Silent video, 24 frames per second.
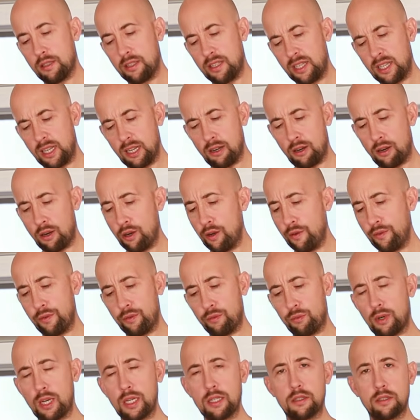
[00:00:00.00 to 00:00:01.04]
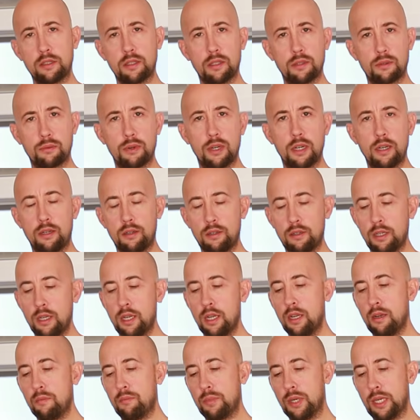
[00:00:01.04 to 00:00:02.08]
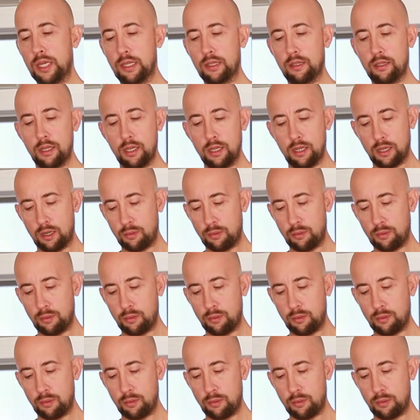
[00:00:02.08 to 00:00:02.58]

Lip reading: You get oval ones as well, but